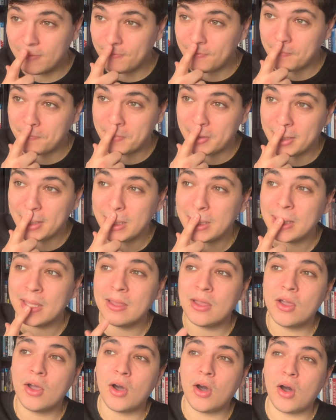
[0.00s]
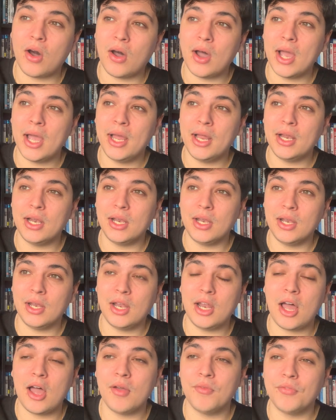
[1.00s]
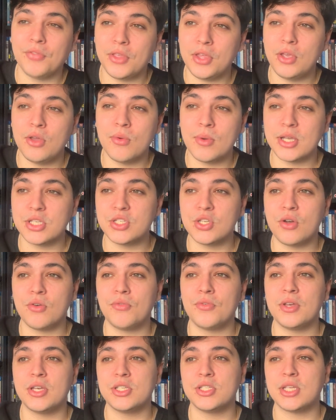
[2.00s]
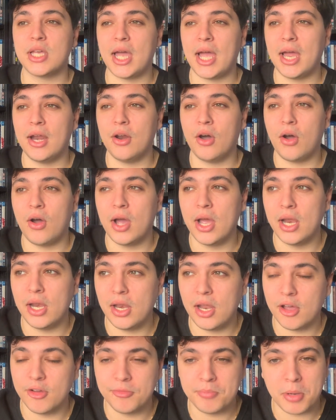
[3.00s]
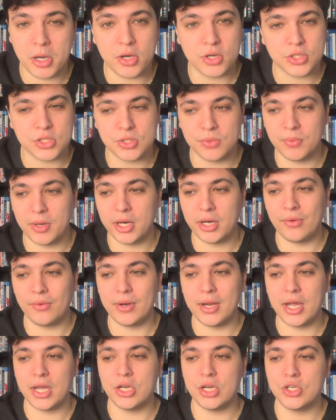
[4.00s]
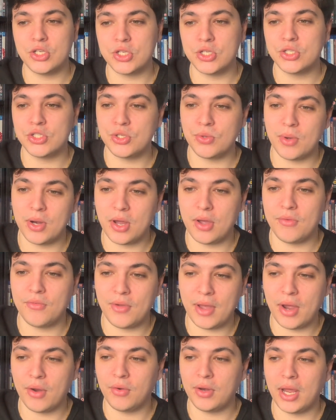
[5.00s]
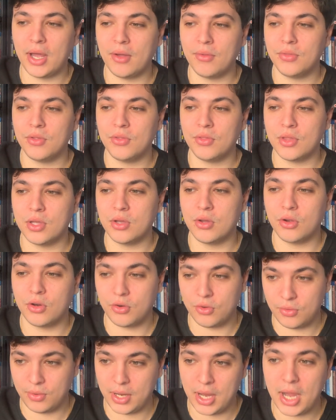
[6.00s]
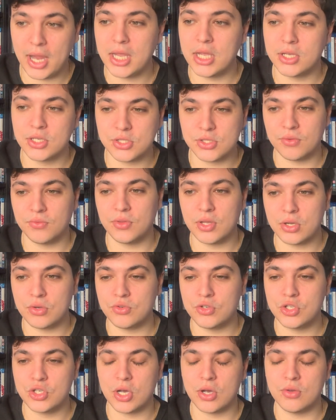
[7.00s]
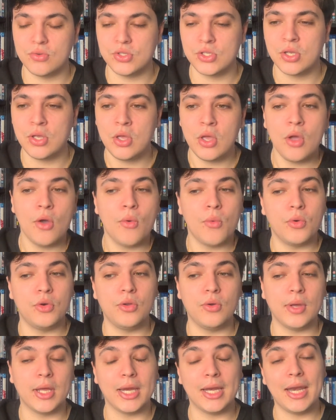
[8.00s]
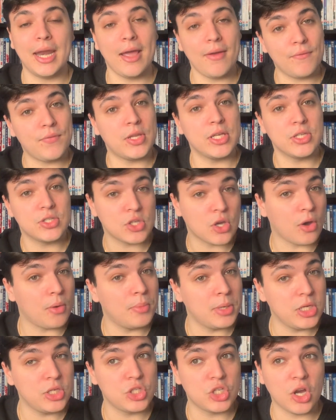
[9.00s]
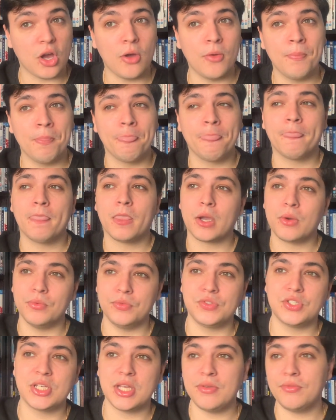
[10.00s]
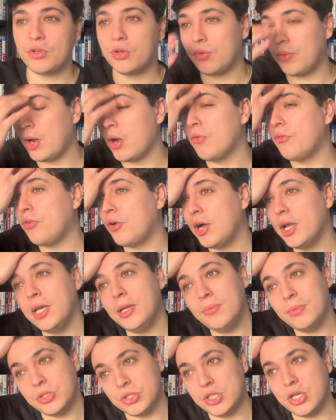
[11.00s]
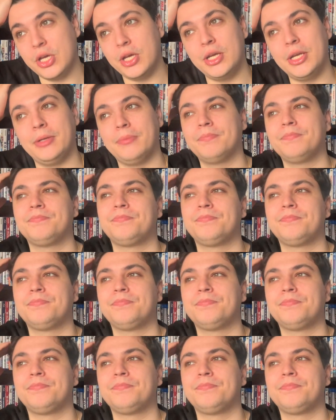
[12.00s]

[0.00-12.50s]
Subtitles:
for me. I love the US Office and I love Parks and Recreation. So when I found out that the creators of those shows were doing a Netflix comedy show with Steve Carell finally returning